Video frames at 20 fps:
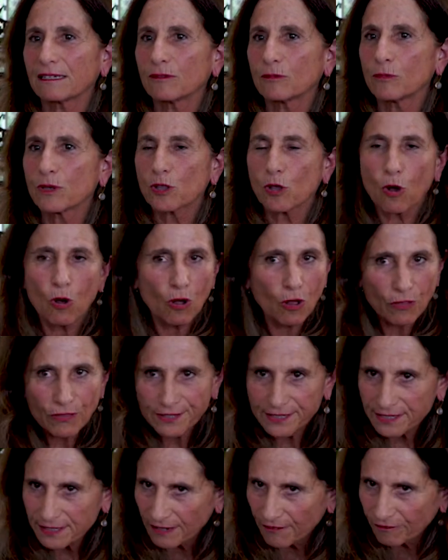with all the
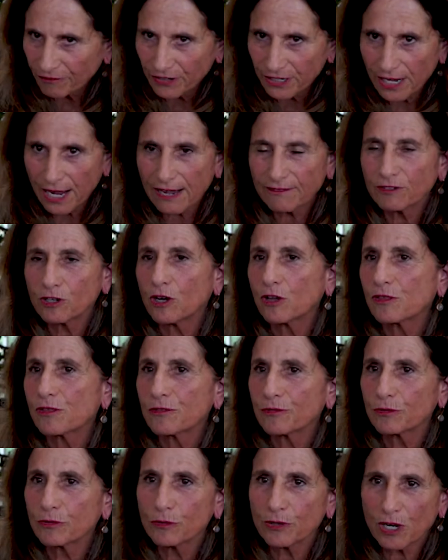suffering I've gone
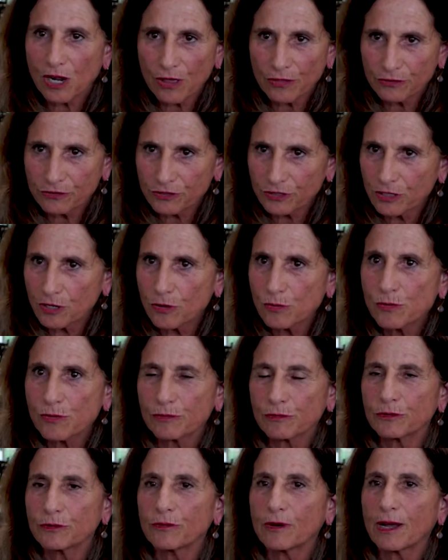through and others go
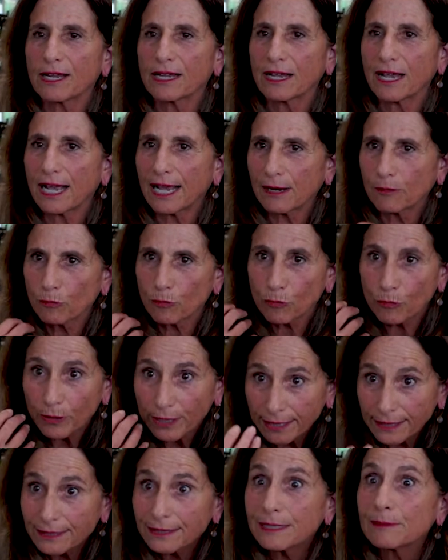through, I
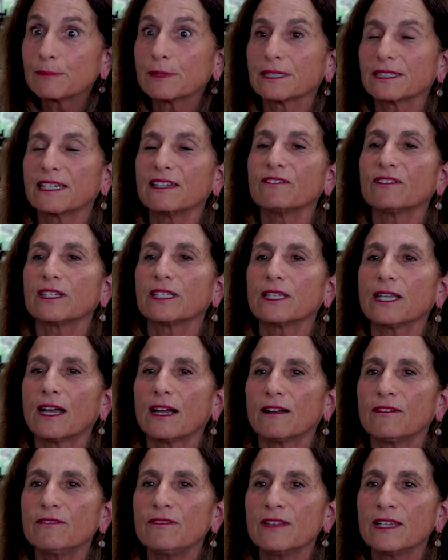really believe in
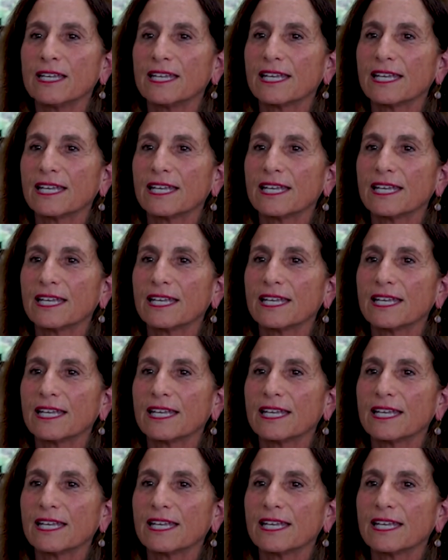love.